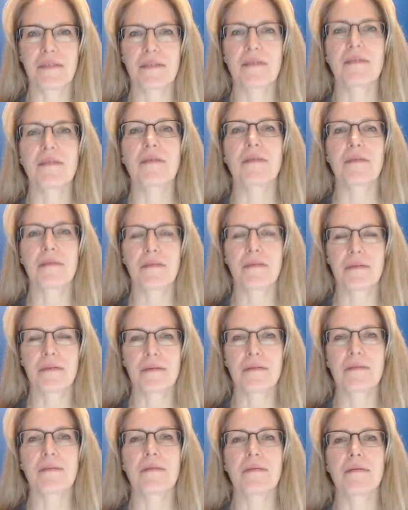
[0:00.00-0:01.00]

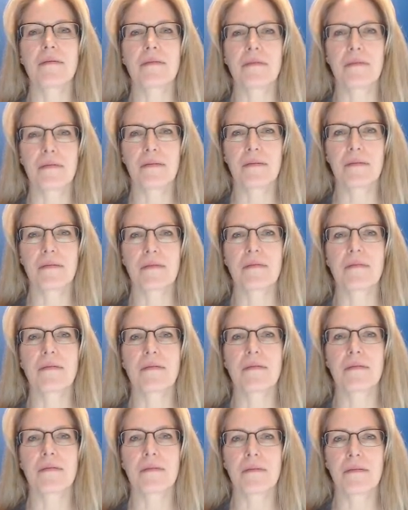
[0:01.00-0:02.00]

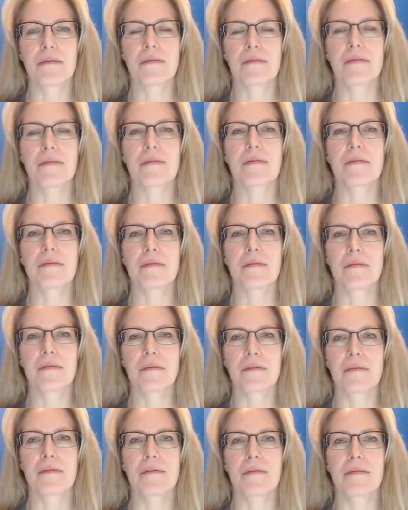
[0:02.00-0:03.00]

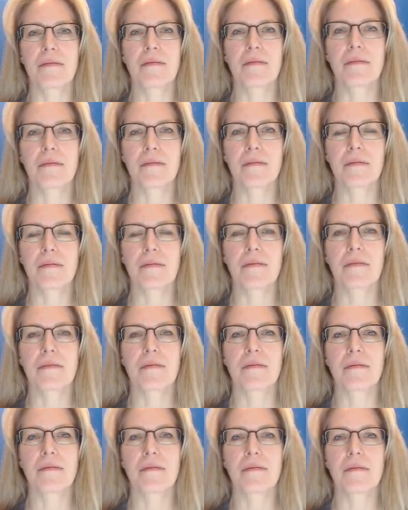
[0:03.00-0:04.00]

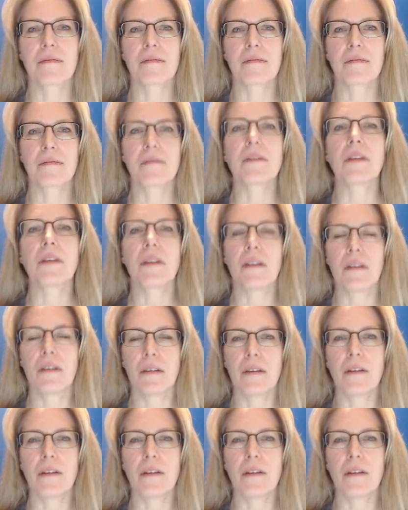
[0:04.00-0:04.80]
No words are spoken by the person on screen.